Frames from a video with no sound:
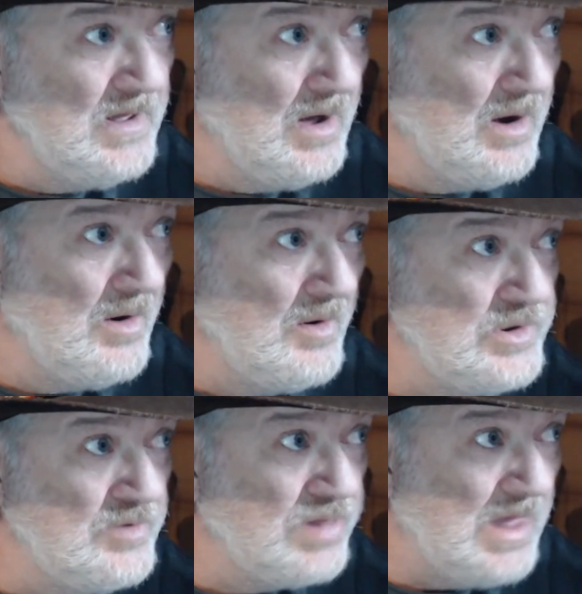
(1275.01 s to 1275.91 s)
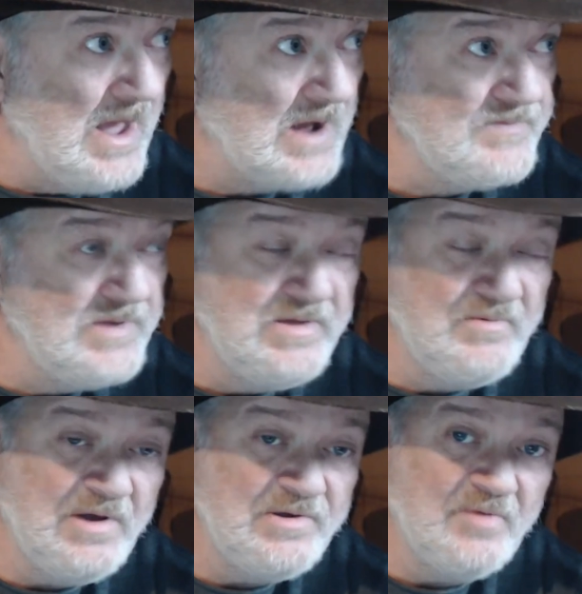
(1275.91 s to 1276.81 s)
Oh, you blocked me.
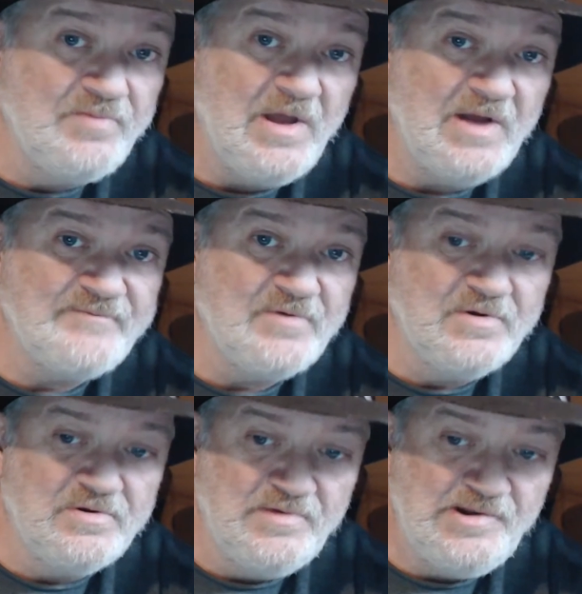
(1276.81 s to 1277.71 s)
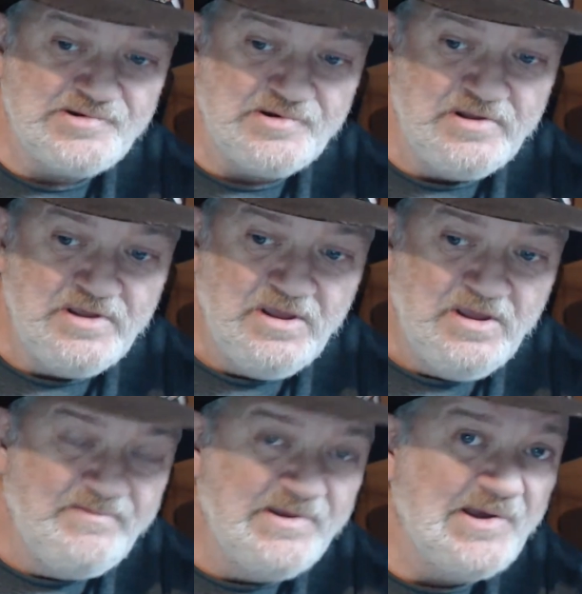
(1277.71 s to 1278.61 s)
Well, you're blocked for a good reason,
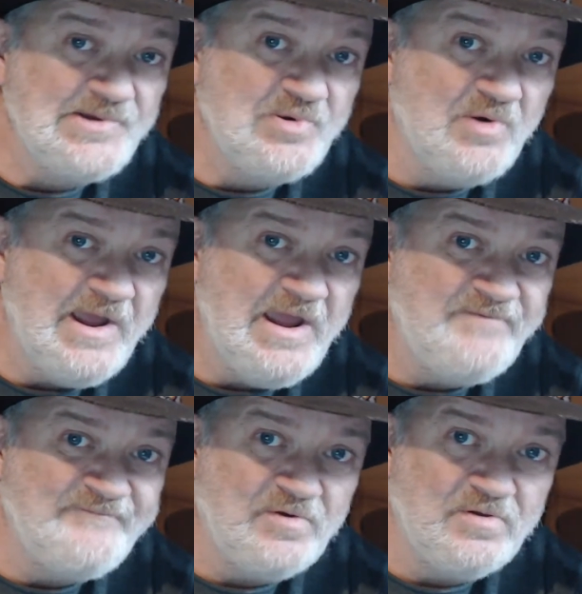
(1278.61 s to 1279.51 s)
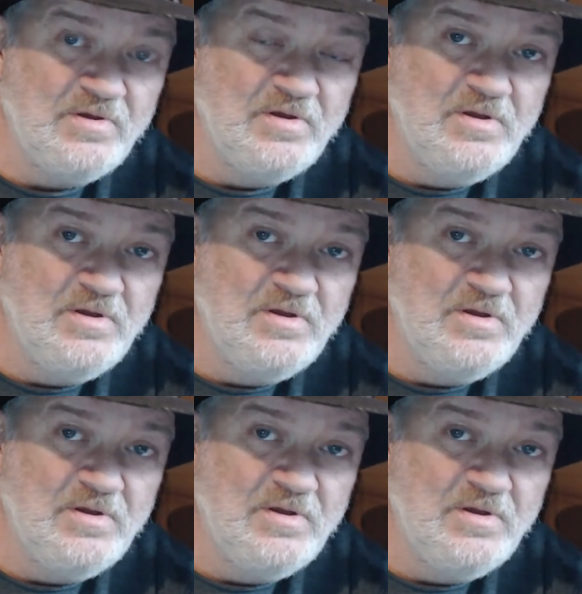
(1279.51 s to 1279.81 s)
because you're hateful.